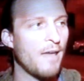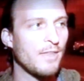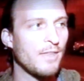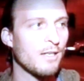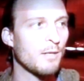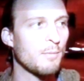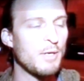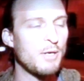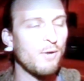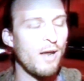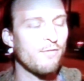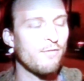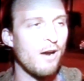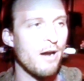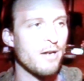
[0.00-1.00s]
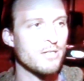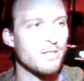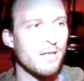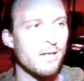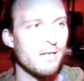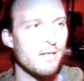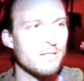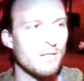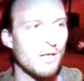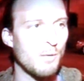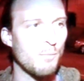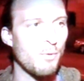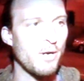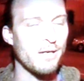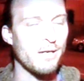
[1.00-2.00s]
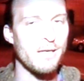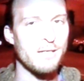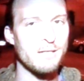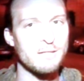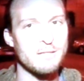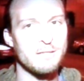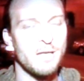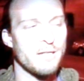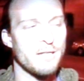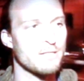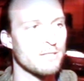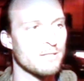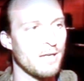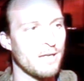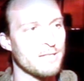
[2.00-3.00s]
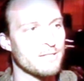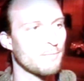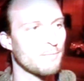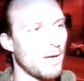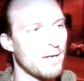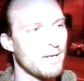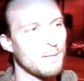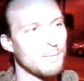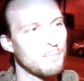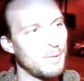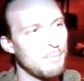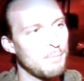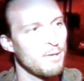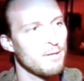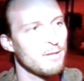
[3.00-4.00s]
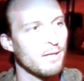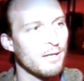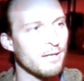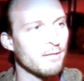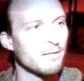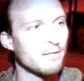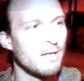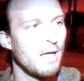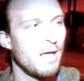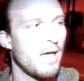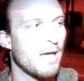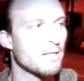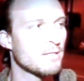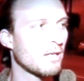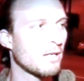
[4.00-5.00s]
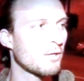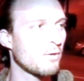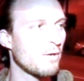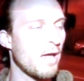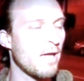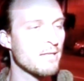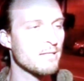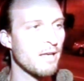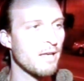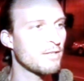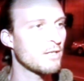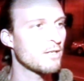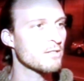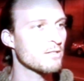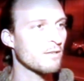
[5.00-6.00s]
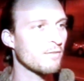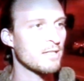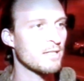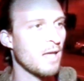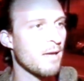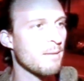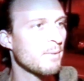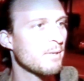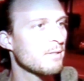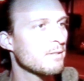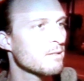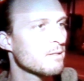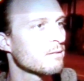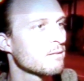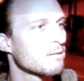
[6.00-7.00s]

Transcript: I think it'd be great for our city. It's going to bring in tons and tons of money and people, and it's going to create seven years of excitement.